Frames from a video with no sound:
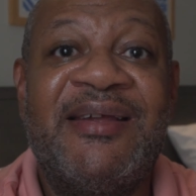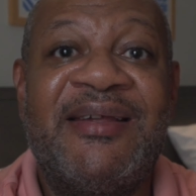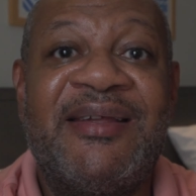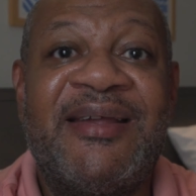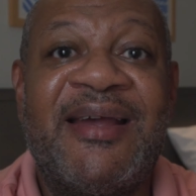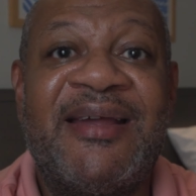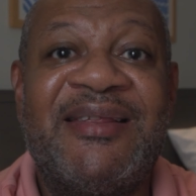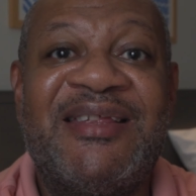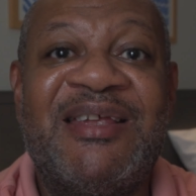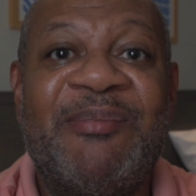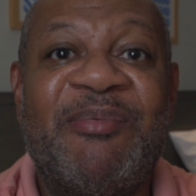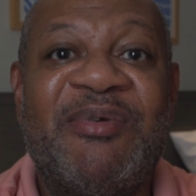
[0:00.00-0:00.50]

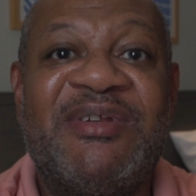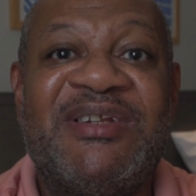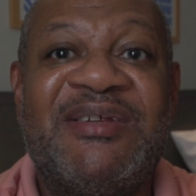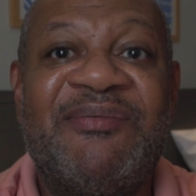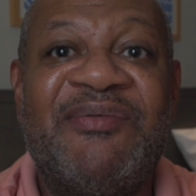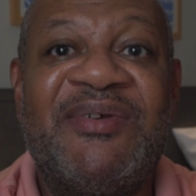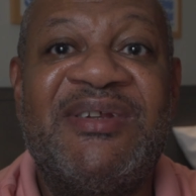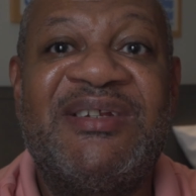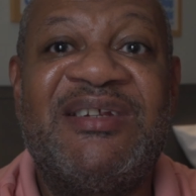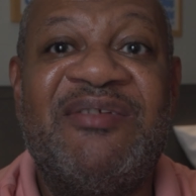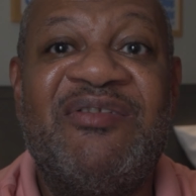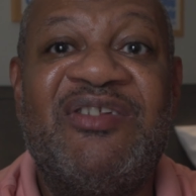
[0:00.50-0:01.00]
Cathay
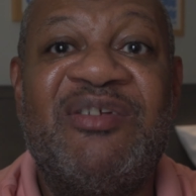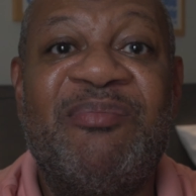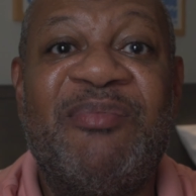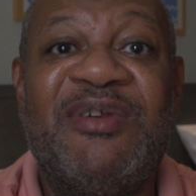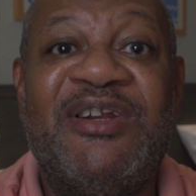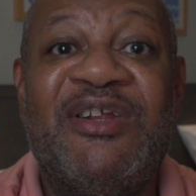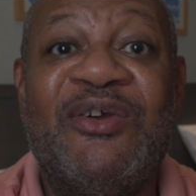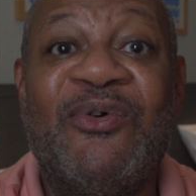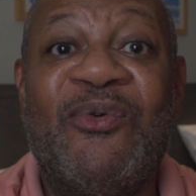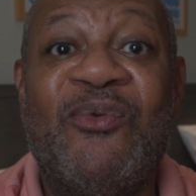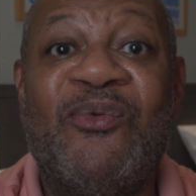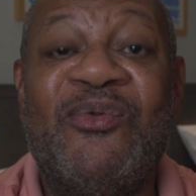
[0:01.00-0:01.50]
Pacific seems to be
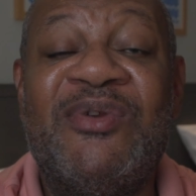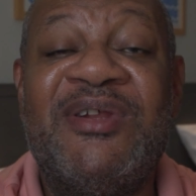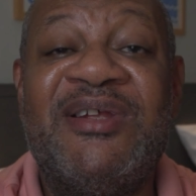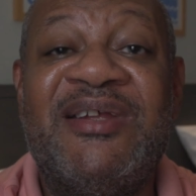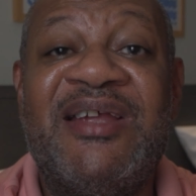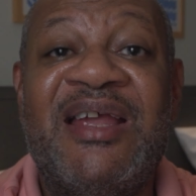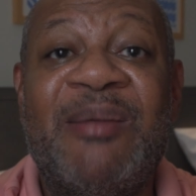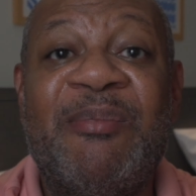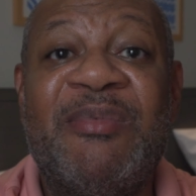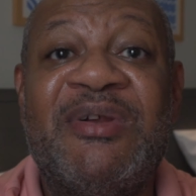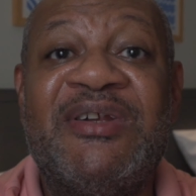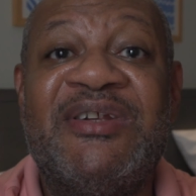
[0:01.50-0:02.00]
the only
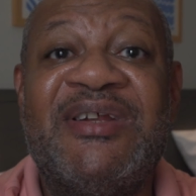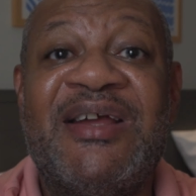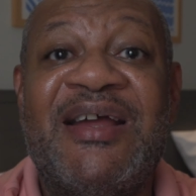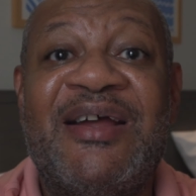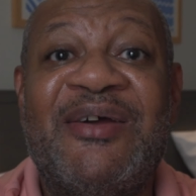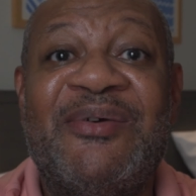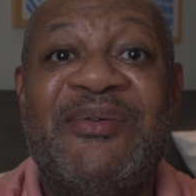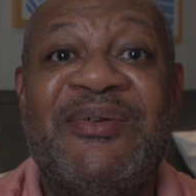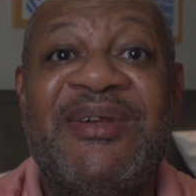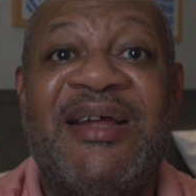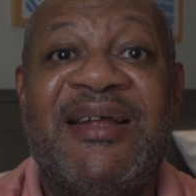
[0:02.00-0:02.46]
game in town